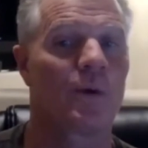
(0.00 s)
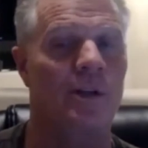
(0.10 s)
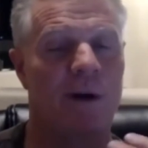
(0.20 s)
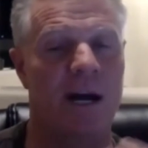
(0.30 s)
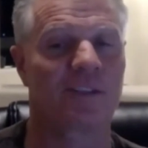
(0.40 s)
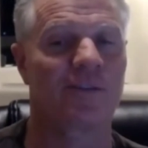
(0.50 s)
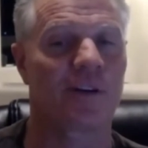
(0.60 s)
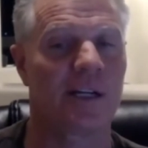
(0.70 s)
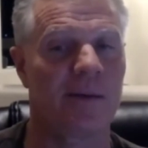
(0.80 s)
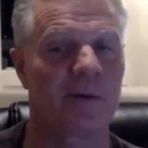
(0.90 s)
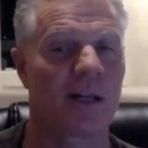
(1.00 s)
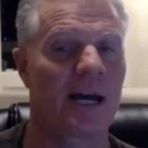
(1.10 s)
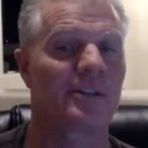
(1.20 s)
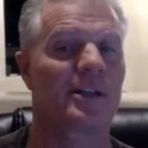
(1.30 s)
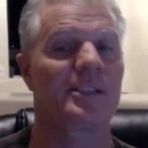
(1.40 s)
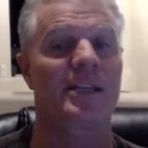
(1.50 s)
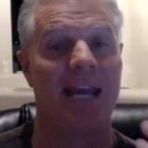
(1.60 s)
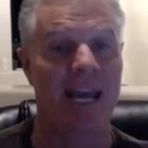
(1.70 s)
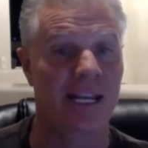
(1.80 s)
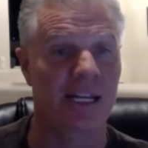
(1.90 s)
When you ask for an email address
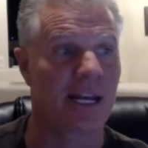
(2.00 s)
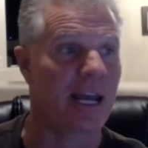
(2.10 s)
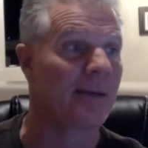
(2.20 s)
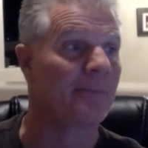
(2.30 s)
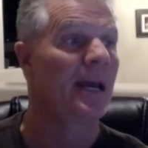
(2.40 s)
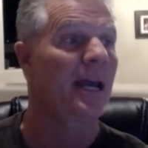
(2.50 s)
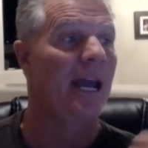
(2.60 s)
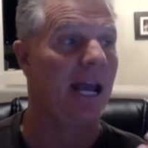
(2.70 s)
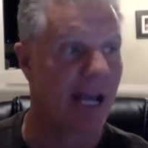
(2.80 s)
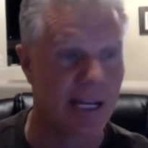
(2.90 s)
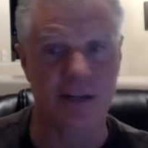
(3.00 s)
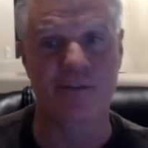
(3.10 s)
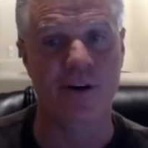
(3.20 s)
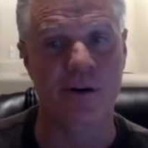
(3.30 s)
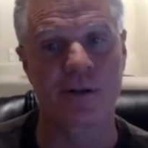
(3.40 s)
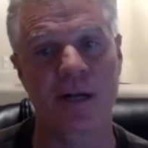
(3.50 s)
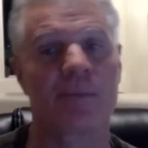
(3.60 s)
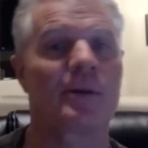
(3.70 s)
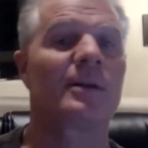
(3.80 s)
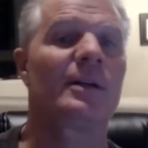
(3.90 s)
and a name and a phone
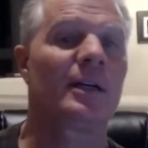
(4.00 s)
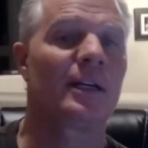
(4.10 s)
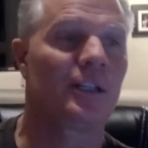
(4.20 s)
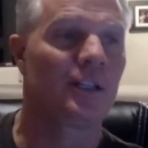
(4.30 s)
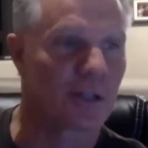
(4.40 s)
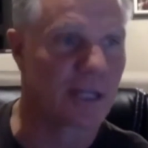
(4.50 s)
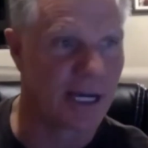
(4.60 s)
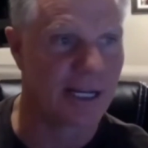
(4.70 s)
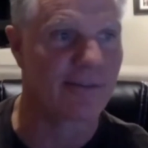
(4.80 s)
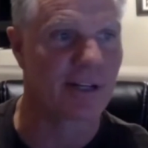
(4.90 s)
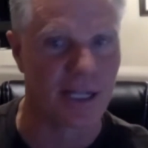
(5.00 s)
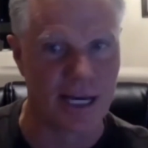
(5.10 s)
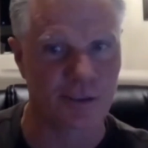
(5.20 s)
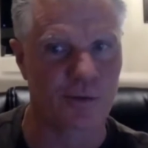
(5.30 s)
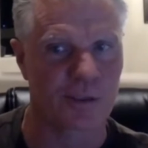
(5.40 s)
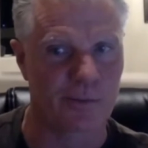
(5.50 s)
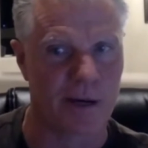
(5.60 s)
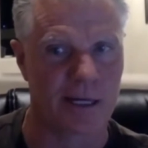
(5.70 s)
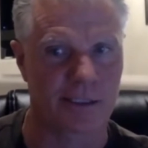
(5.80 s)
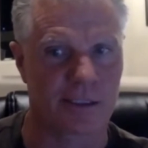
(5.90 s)
number, you'll get even less
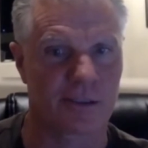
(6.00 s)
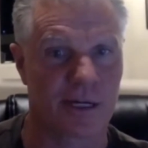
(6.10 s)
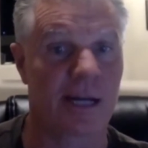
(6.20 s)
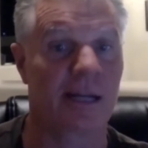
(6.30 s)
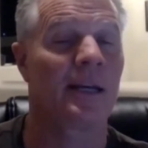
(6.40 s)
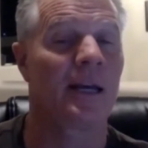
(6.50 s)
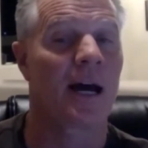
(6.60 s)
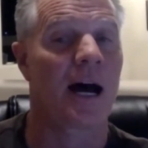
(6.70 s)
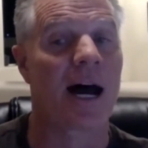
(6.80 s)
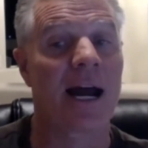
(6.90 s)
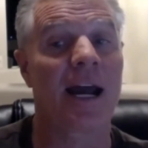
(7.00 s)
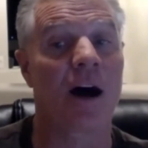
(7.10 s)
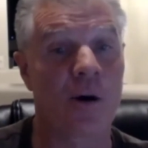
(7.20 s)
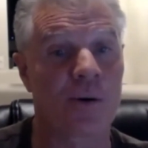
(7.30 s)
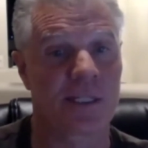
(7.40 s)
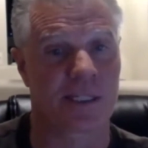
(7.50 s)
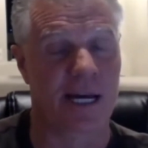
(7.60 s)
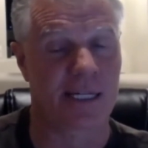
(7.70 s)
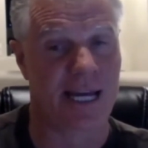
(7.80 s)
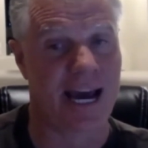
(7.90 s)
responses, right? I always
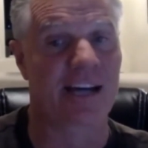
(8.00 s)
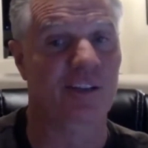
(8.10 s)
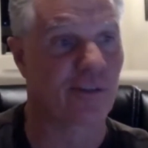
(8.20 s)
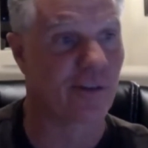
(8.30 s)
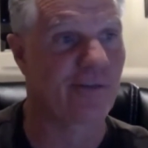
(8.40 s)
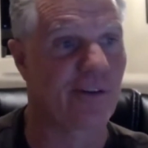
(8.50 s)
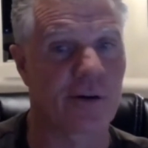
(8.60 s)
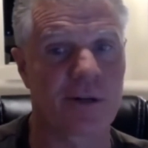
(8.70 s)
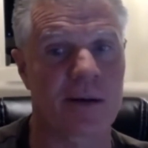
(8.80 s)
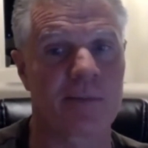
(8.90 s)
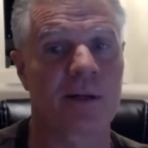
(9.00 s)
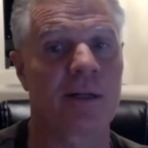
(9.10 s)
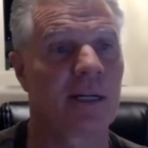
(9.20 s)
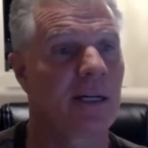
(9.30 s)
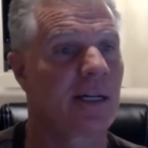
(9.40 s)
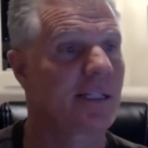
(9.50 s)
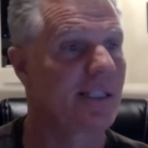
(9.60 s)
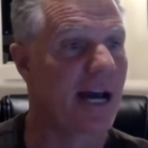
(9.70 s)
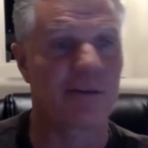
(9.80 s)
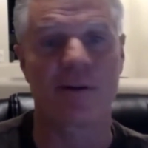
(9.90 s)
like to ask for a phone number
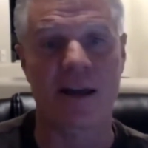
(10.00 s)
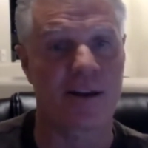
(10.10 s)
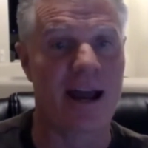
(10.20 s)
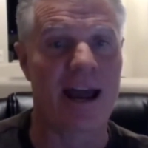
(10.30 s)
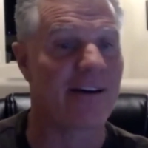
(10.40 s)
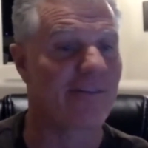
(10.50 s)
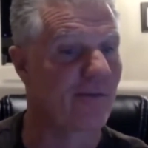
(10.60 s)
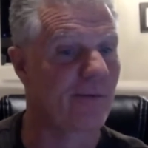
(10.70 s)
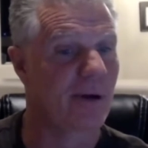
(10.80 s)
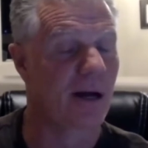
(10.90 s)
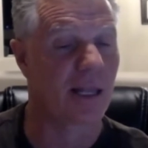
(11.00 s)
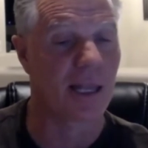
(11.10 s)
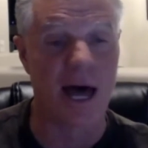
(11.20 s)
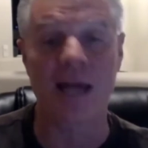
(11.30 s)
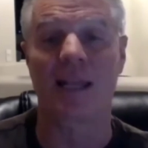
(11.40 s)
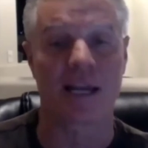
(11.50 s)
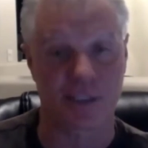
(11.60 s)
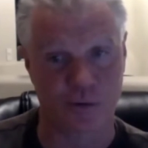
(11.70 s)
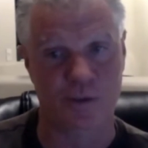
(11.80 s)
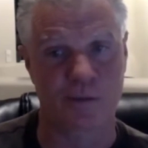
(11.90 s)
because I'd rather have a lot
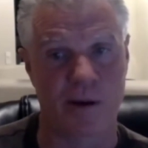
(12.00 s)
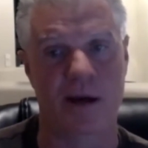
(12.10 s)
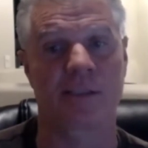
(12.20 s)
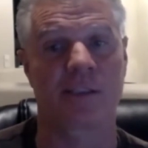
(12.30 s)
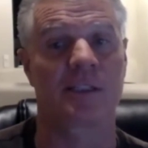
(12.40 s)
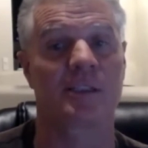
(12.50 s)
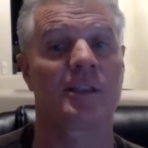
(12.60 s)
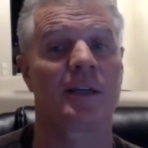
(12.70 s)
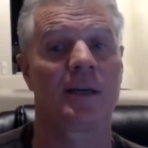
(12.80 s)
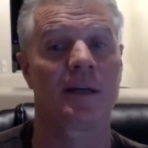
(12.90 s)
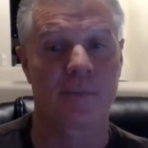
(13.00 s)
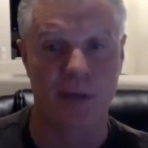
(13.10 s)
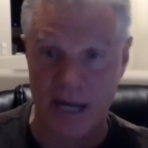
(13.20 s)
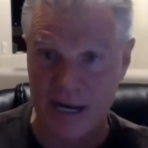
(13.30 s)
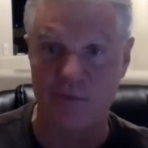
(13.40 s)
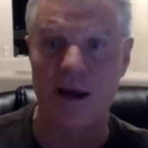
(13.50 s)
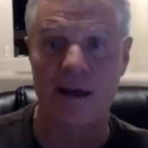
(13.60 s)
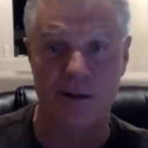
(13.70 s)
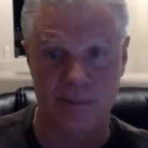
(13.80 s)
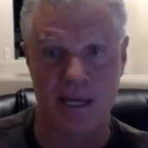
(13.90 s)
less responses, but I'd
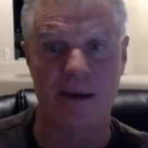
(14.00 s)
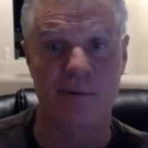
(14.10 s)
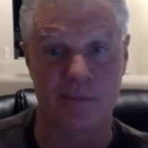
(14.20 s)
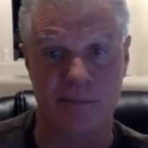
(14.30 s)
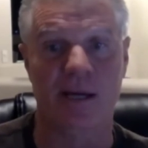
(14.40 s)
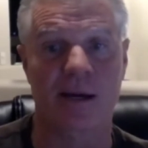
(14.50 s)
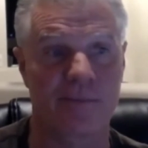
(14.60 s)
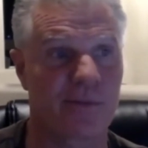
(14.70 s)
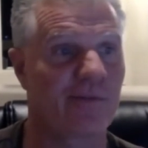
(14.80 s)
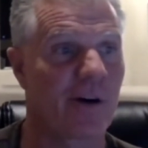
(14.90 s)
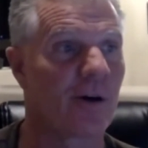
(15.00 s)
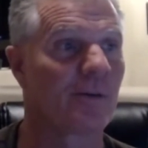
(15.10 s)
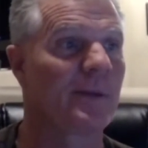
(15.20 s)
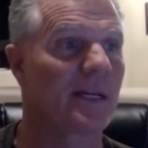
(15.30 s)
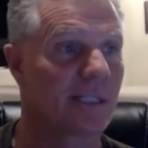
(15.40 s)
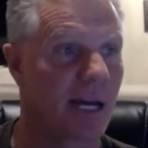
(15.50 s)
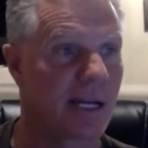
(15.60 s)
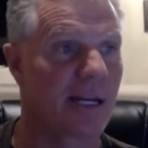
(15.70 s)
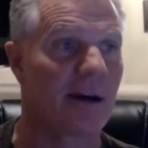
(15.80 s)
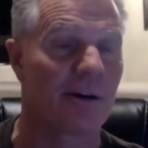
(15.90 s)
rather be able to pick up the phone because
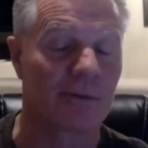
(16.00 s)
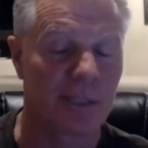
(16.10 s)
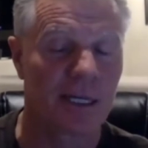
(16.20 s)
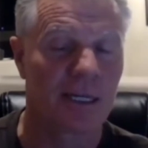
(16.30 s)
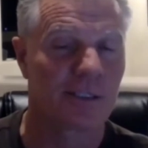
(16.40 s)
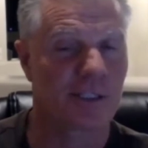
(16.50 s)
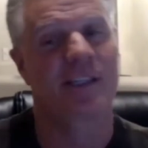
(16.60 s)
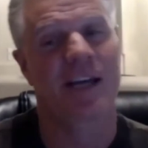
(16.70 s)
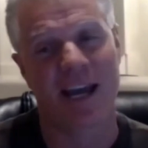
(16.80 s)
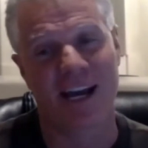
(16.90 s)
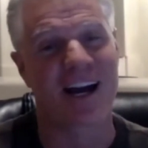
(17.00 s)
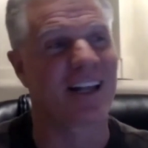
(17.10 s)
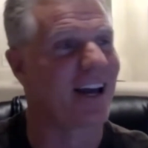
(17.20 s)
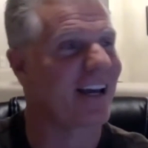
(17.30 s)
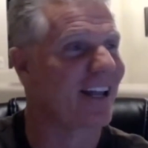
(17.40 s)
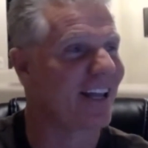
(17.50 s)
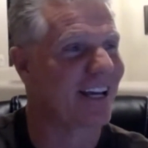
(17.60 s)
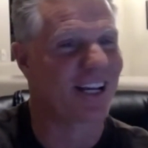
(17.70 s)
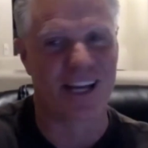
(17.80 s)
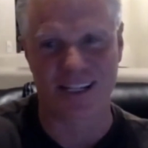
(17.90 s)
I know it's the saying I like. I
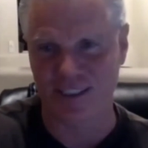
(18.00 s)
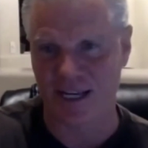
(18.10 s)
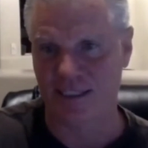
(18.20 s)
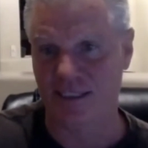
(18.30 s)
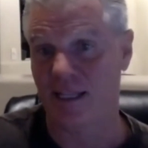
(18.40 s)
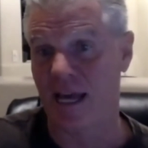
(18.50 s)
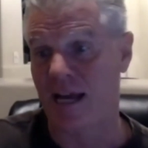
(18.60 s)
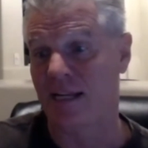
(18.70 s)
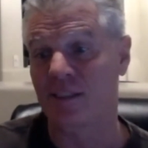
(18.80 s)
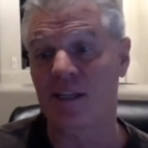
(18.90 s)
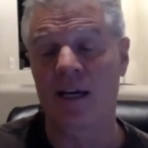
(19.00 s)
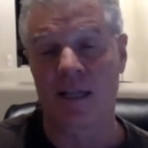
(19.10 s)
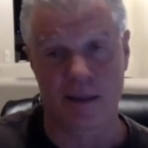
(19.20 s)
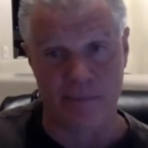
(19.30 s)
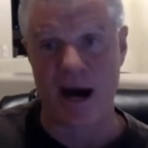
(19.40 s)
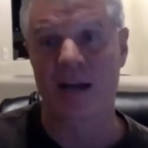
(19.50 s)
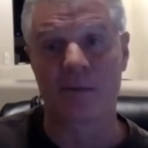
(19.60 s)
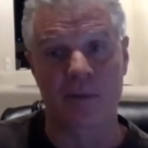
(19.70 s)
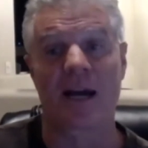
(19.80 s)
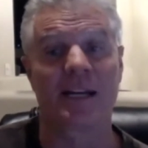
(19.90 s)
like a lot of sayings, and that is the
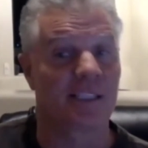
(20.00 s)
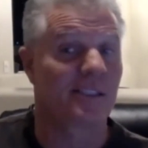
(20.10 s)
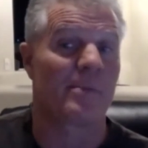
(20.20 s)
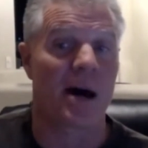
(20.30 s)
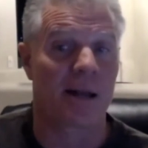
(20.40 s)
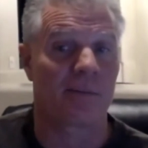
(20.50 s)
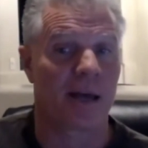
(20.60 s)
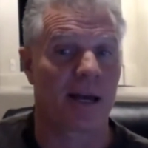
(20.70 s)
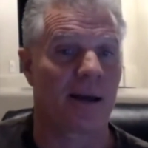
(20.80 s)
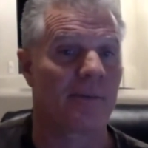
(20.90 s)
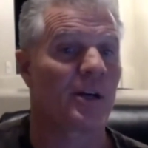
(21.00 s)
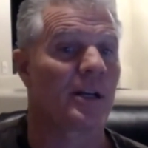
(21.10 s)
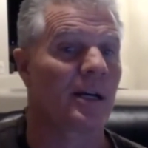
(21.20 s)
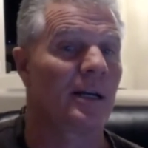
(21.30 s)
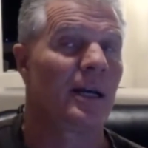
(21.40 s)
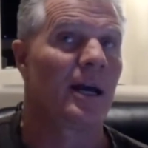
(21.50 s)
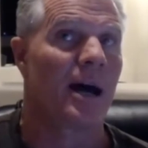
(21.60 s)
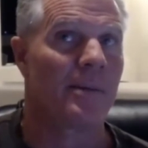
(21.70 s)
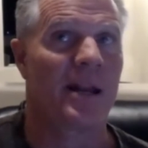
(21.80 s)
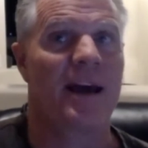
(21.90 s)
bottom line is the bottom line. I'm gonna
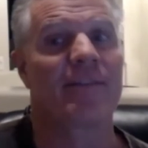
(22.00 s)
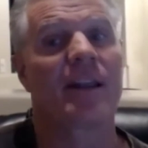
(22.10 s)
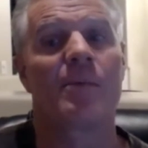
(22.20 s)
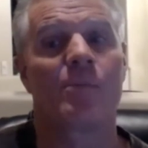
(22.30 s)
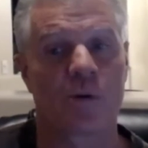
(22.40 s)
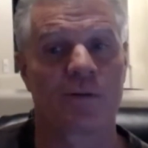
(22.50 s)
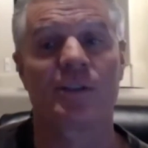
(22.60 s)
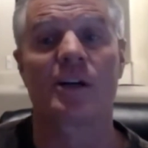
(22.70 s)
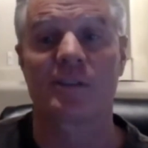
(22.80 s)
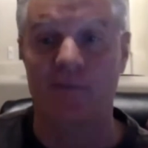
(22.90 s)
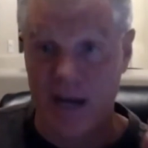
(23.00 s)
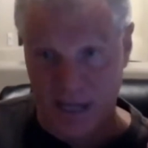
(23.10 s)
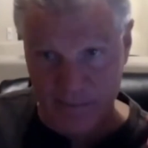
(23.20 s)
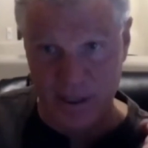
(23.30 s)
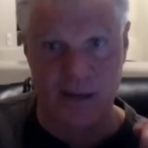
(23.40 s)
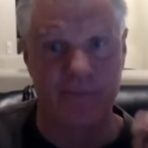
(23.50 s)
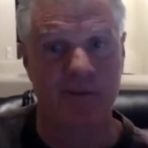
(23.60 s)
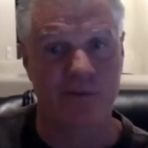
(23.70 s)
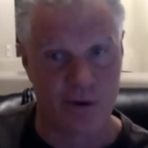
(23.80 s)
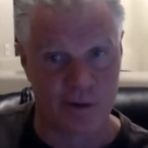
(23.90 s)
have a lot more results if I can pick up
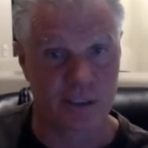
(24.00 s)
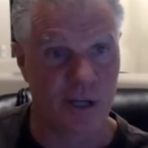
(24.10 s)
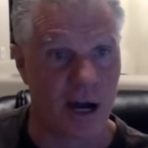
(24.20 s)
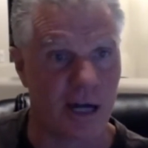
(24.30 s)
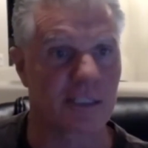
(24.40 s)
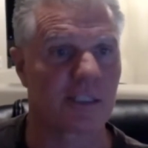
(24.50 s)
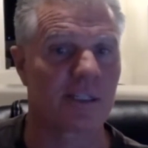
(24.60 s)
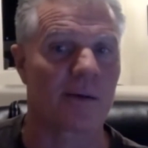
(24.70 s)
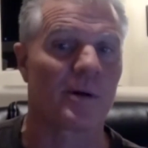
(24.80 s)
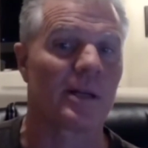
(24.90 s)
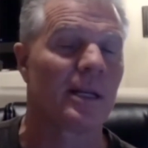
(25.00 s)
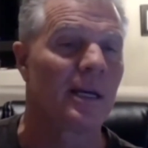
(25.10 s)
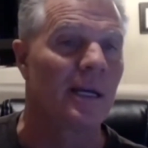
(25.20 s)
the phone and talk to someone.